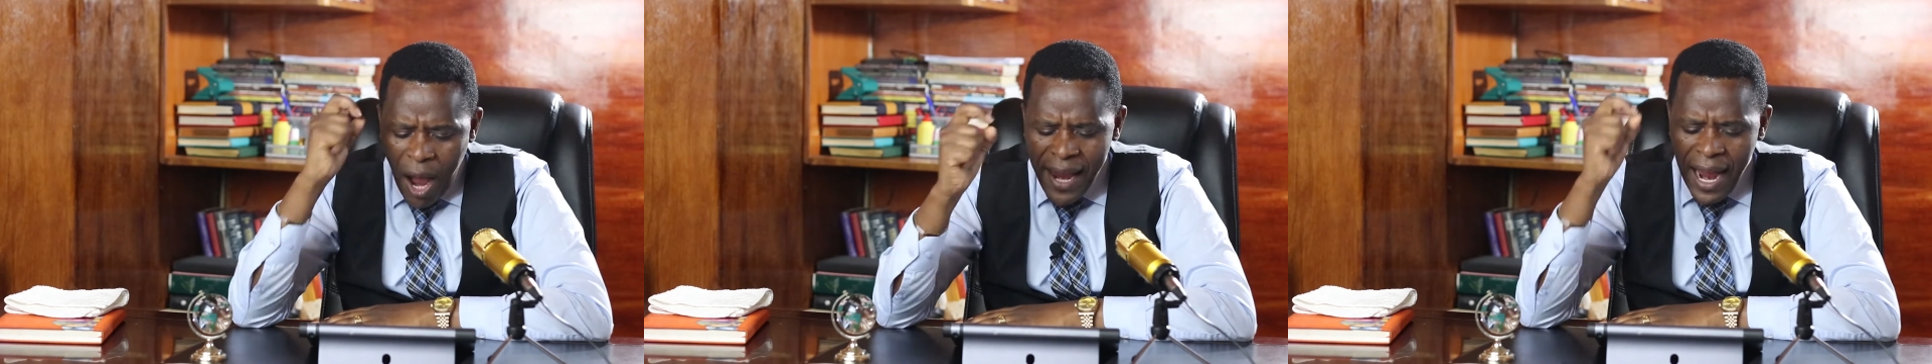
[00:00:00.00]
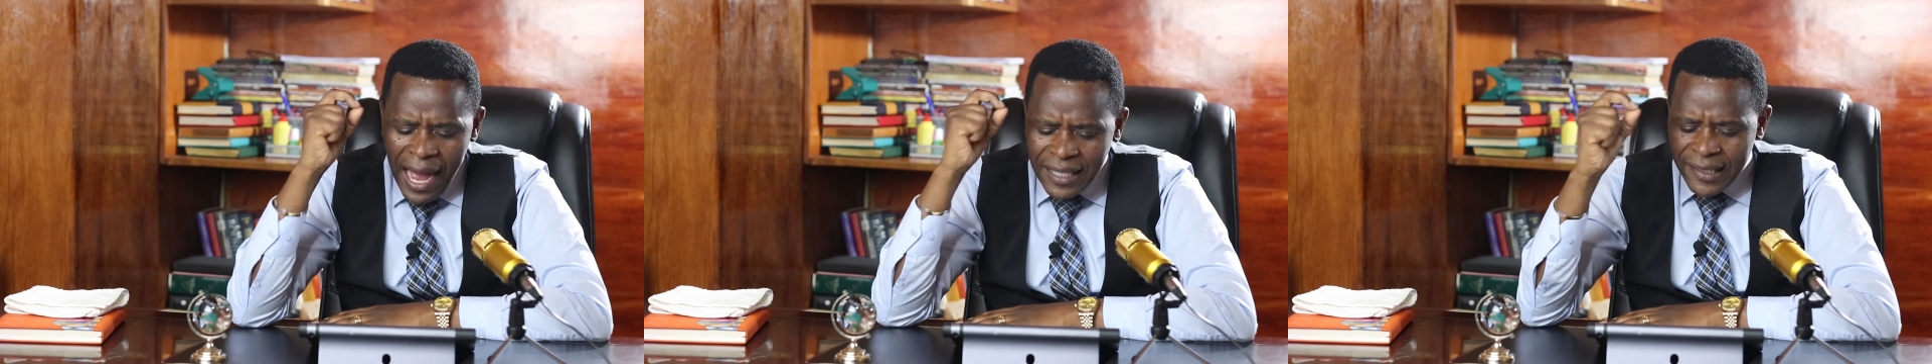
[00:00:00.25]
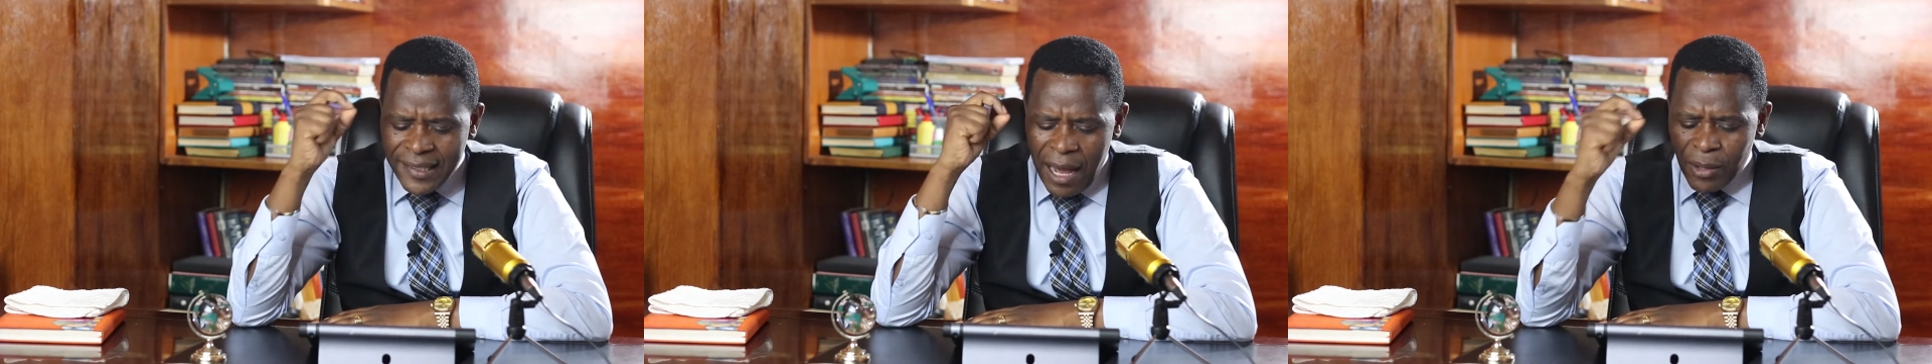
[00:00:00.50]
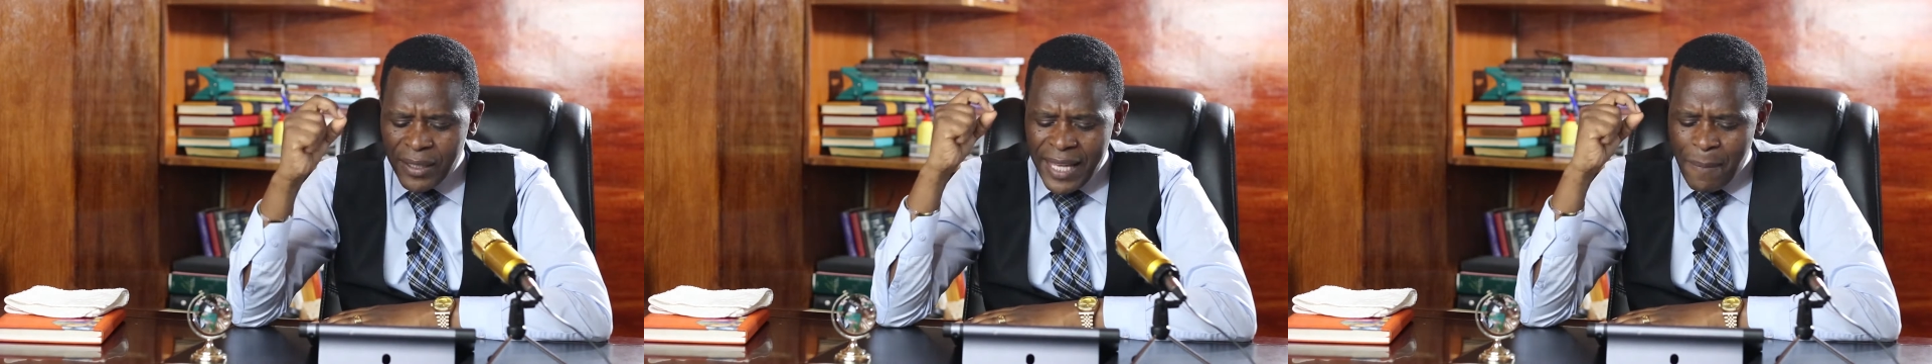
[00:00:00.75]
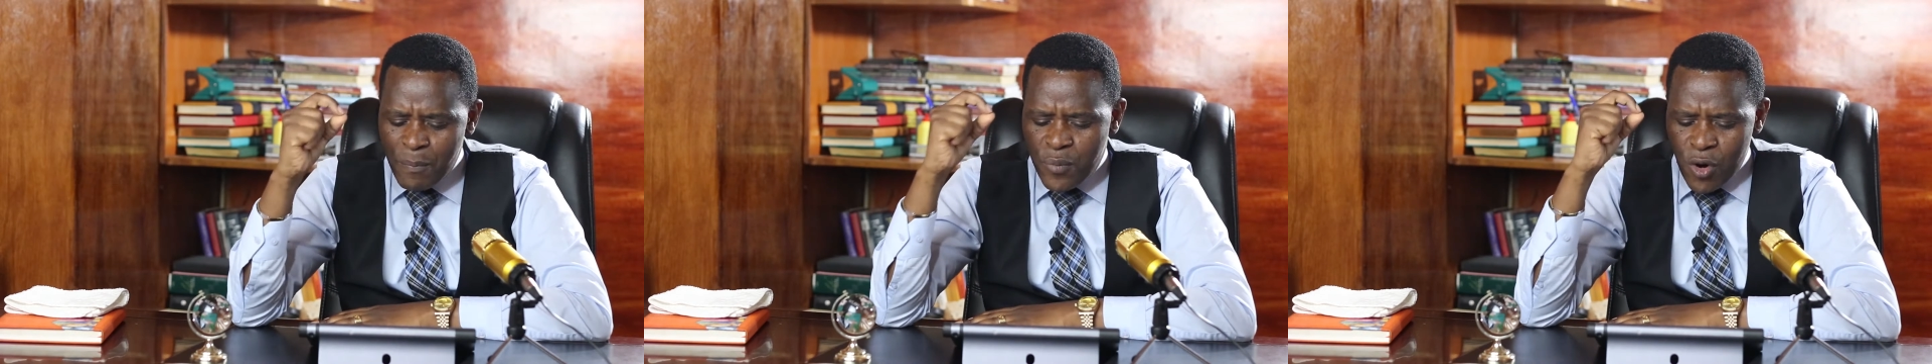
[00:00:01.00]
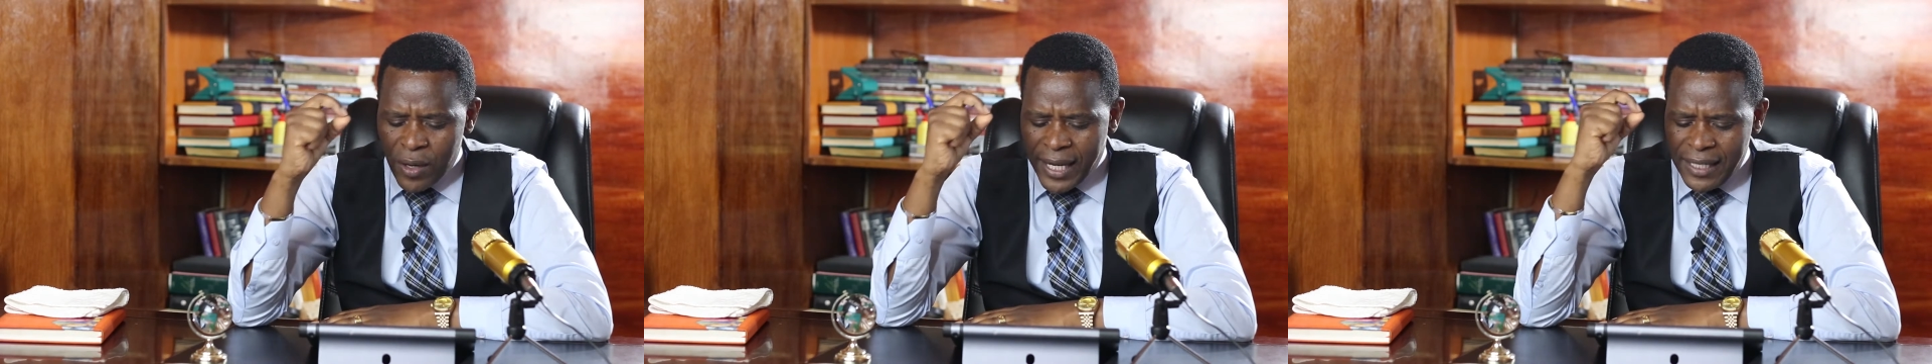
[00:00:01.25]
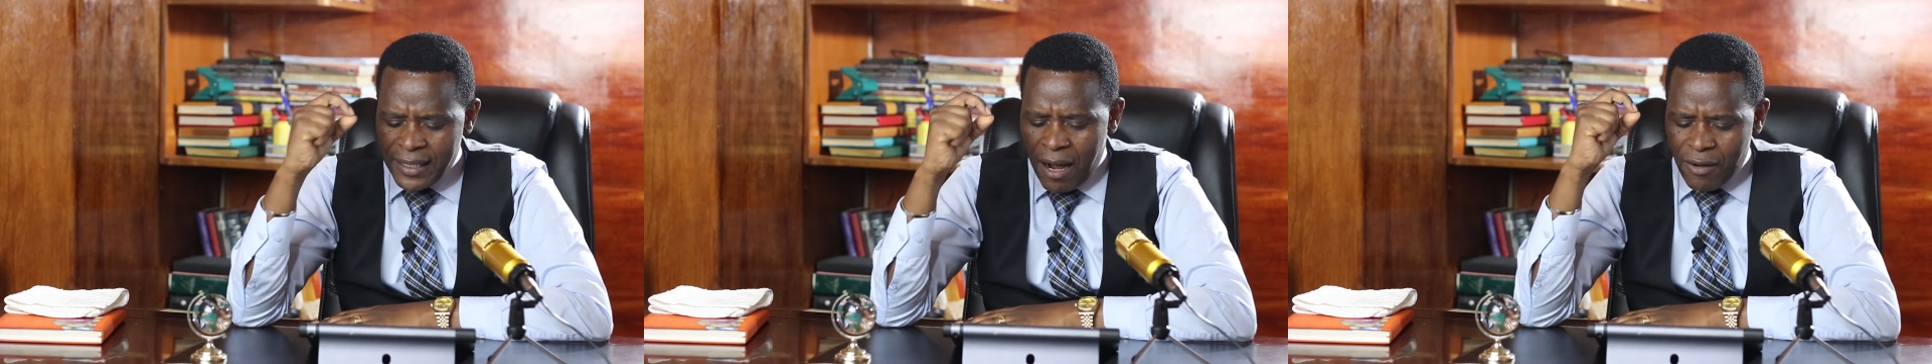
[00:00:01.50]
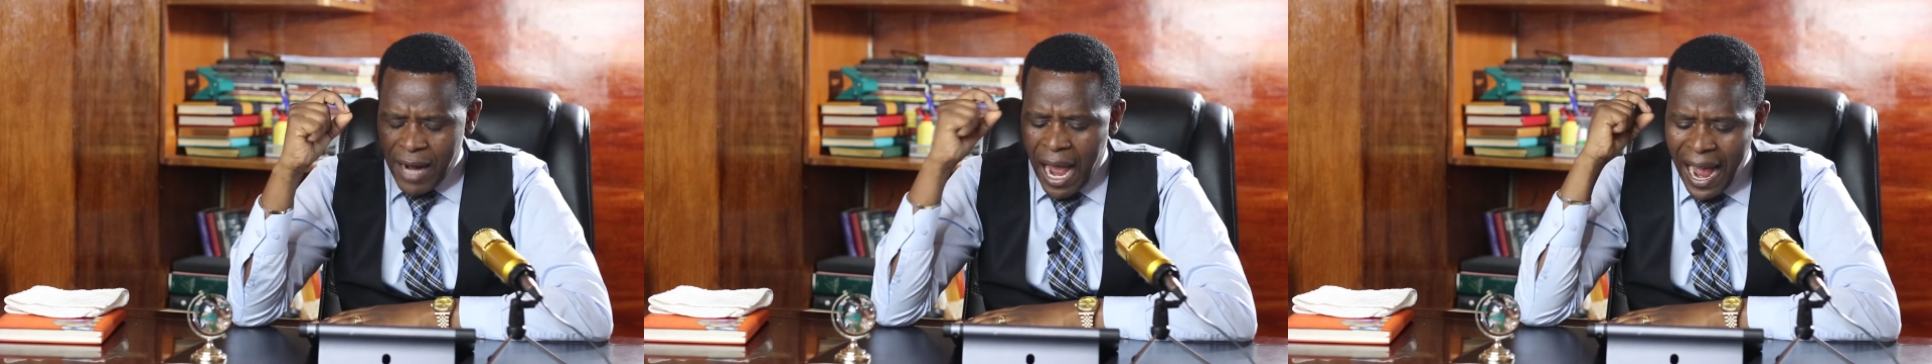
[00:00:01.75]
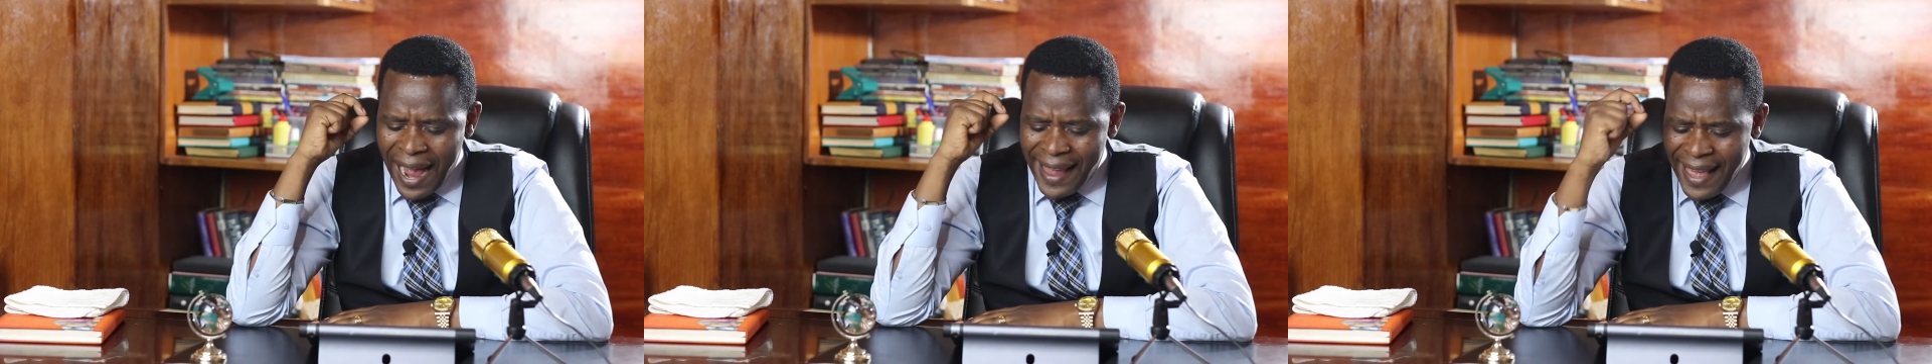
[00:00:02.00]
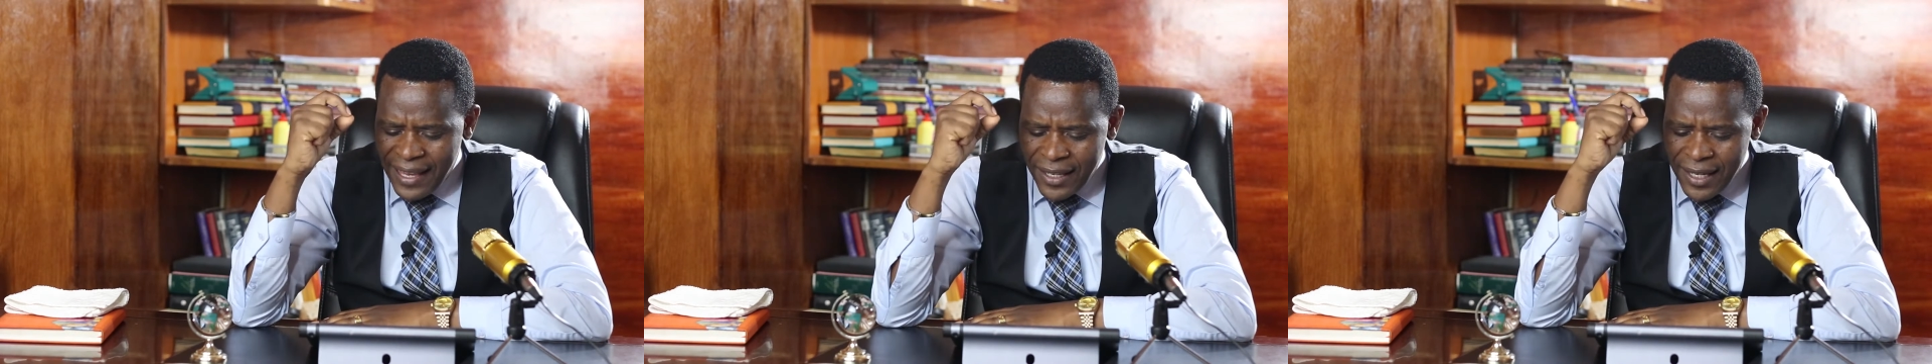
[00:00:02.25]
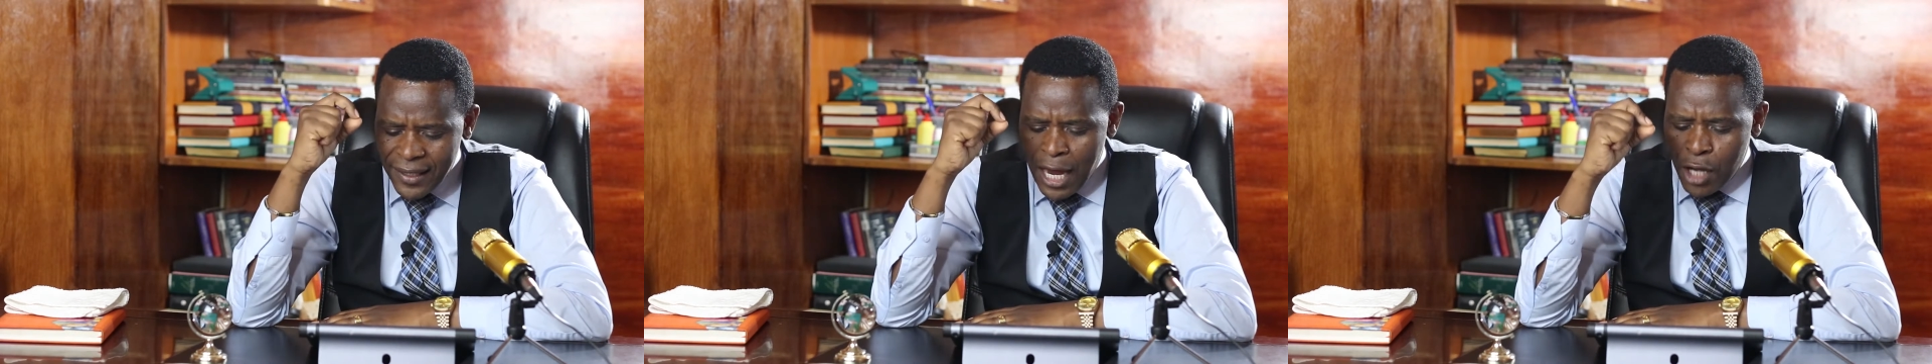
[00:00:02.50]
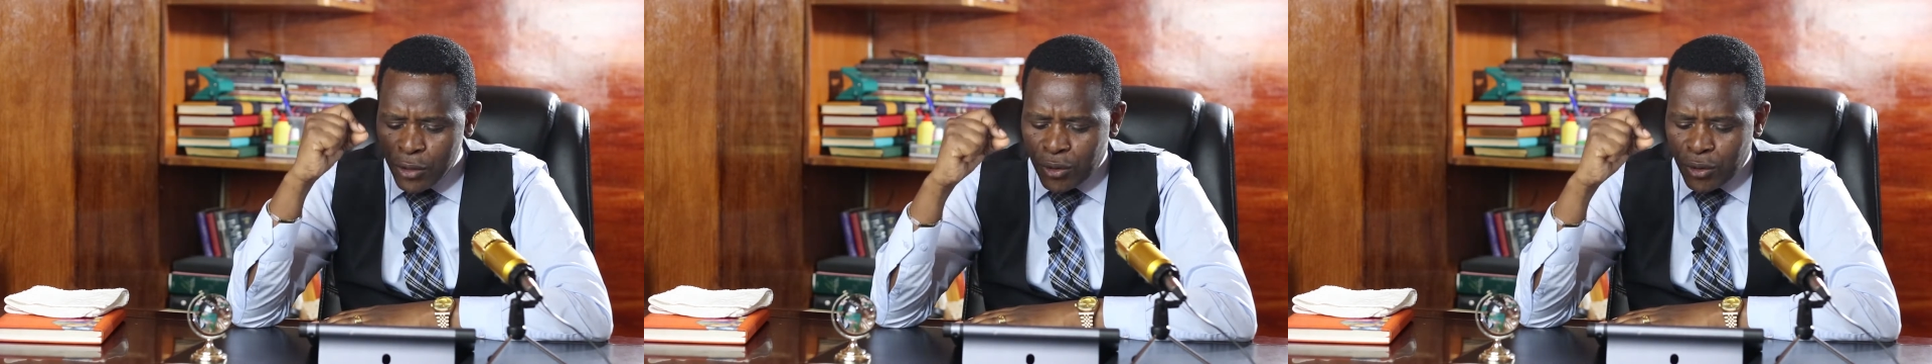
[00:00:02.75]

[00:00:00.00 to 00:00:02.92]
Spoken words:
Why hast thou then broken down her hedges